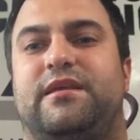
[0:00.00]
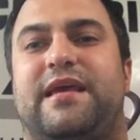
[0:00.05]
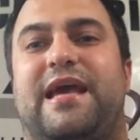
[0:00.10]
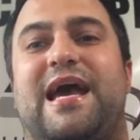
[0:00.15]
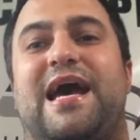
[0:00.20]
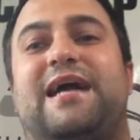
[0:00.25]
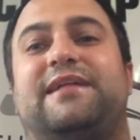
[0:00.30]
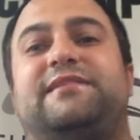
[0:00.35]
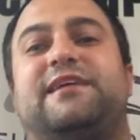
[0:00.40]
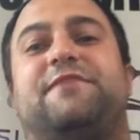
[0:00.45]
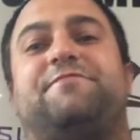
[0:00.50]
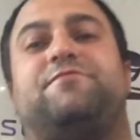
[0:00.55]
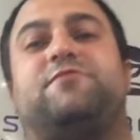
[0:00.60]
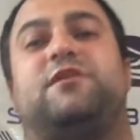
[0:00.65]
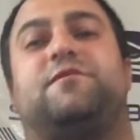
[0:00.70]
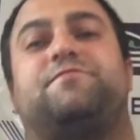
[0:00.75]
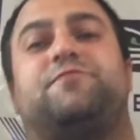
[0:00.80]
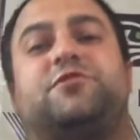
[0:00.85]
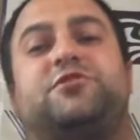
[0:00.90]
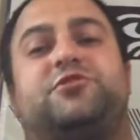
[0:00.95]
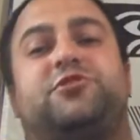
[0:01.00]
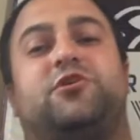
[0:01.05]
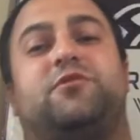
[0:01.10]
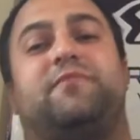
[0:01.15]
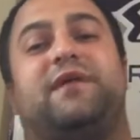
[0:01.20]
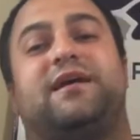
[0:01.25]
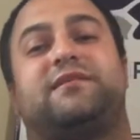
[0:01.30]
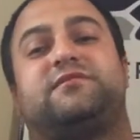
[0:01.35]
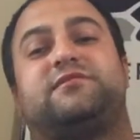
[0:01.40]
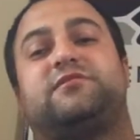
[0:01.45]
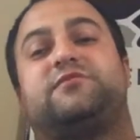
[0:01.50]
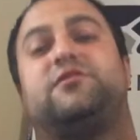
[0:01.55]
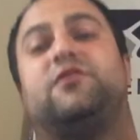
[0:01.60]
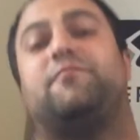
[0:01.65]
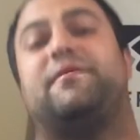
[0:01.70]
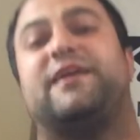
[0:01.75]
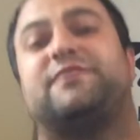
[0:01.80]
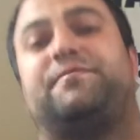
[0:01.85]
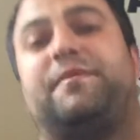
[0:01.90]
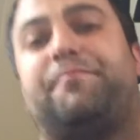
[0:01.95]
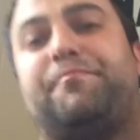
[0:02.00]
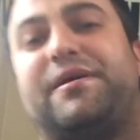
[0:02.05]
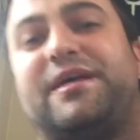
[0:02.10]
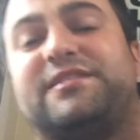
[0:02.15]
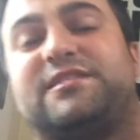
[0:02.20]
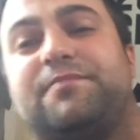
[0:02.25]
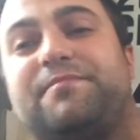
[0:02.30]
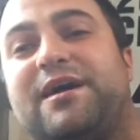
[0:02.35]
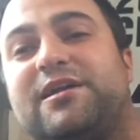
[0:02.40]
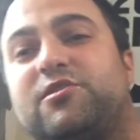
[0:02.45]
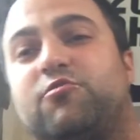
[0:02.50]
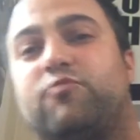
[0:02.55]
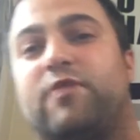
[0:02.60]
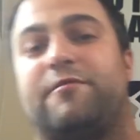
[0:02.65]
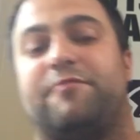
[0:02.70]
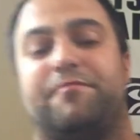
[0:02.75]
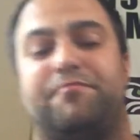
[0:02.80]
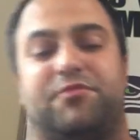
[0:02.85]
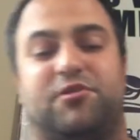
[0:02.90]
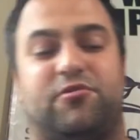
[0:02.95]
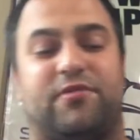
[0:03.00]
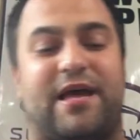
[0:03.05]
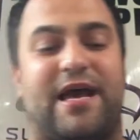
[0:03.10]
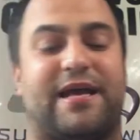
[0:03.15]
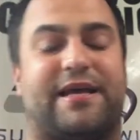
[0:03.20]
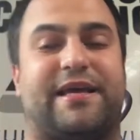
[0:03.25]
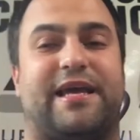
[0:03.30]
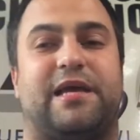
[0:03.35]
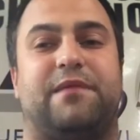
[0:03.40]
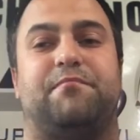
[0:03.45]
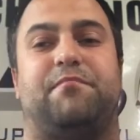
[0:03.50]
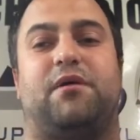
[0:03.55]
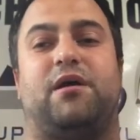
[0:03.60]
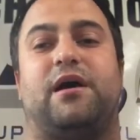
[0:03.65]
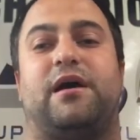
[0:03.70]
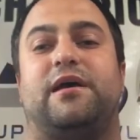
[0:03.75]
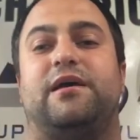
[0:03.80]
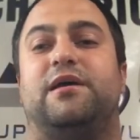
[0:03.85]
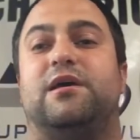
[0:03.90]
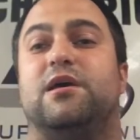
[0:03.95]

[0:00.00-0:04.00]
Yeah, definitely for sure, man. Still makes me pissed about the way we blew that game, but